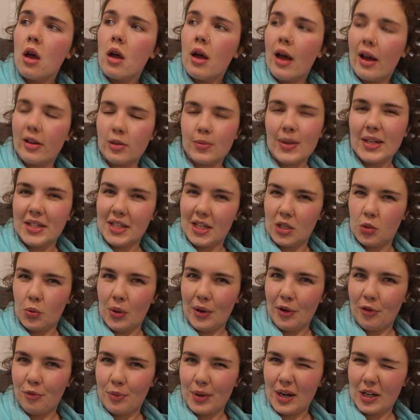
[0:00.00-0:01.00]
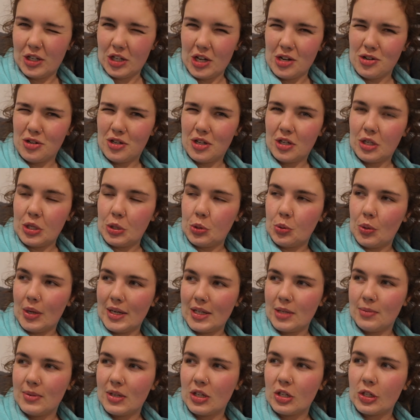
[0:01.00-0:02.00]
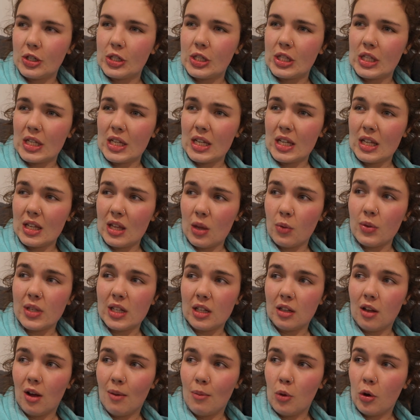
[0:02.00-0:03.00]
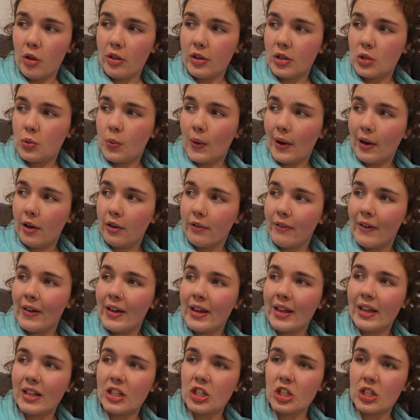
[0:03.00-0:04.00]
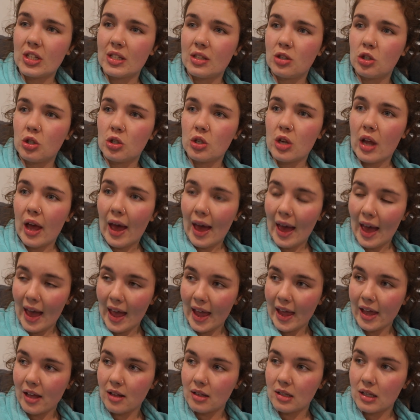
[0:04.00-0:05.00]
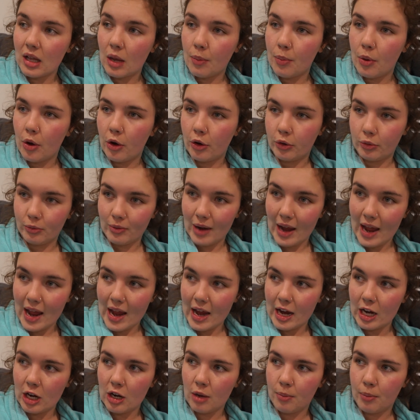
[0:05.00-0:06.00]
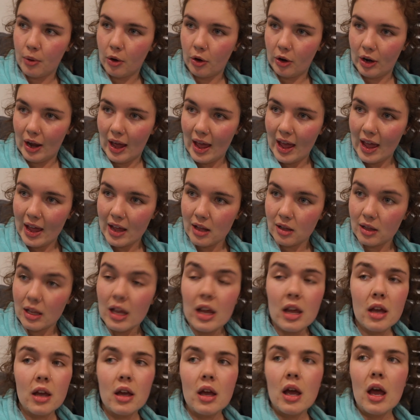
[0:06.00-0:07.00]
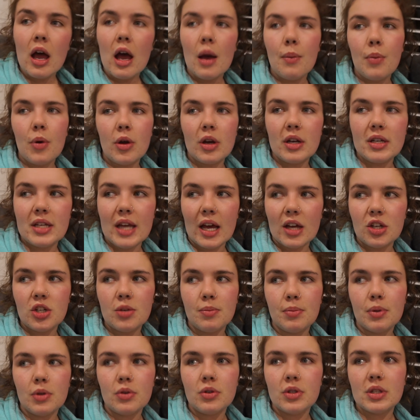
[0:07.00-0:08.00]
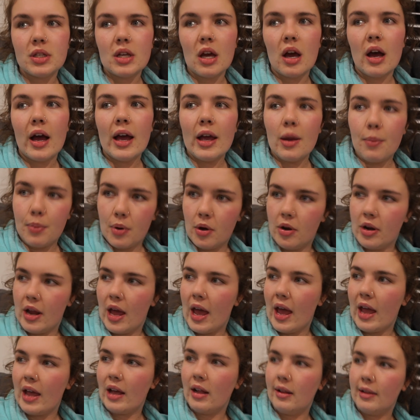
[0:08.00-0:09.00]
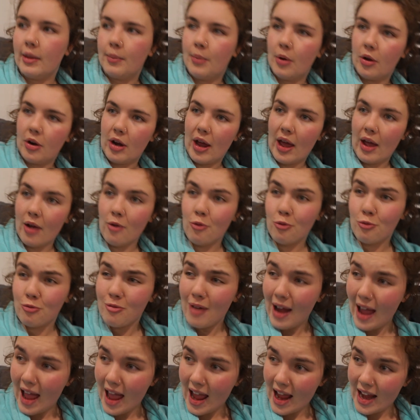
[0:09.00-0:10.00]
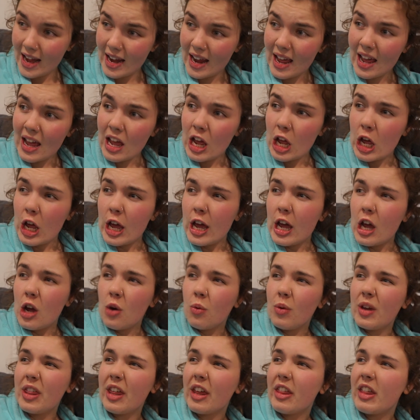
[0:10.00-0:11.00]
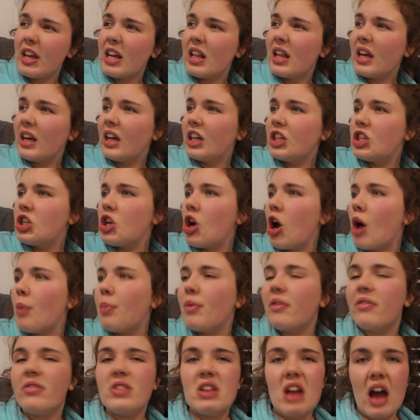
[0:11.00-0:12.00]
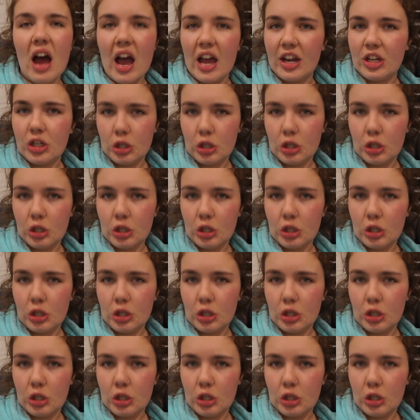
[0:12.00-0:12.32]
I was about to say 12, but I changed it to 20 because there was a lot more than 12. Just hail upon rain, upon hail, upon a dash of blue sky, upon hail, upon rain, with I think like a top of 9